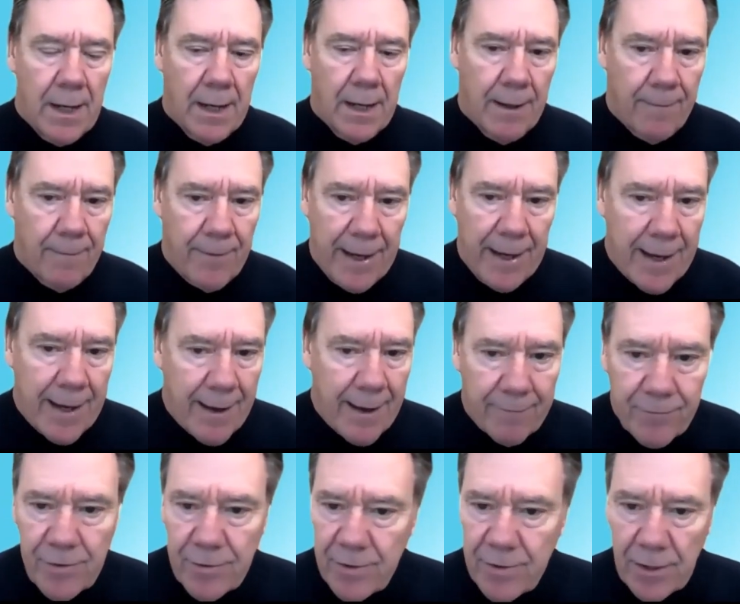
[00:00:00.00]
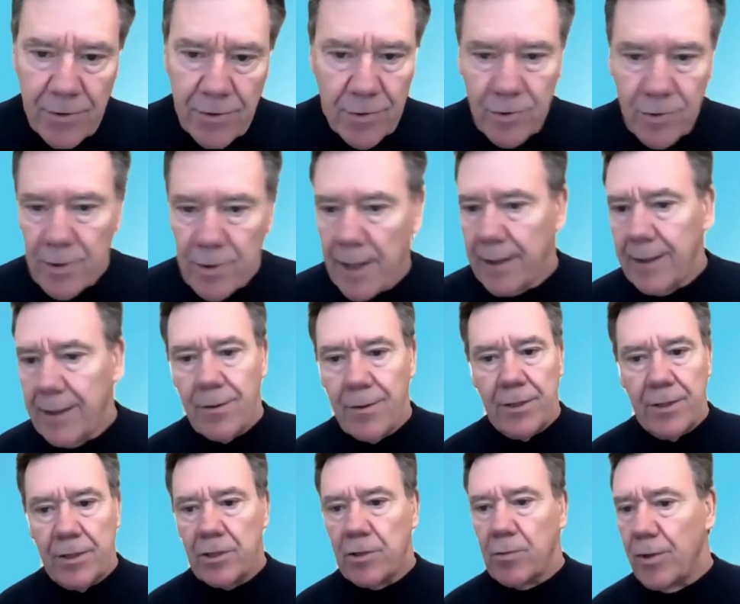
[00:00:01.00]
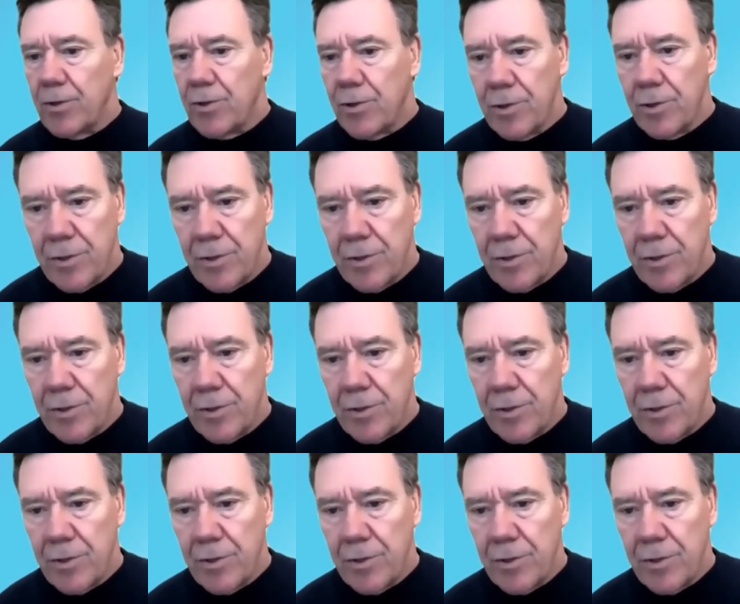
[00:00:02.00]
They have sensors like here, these switches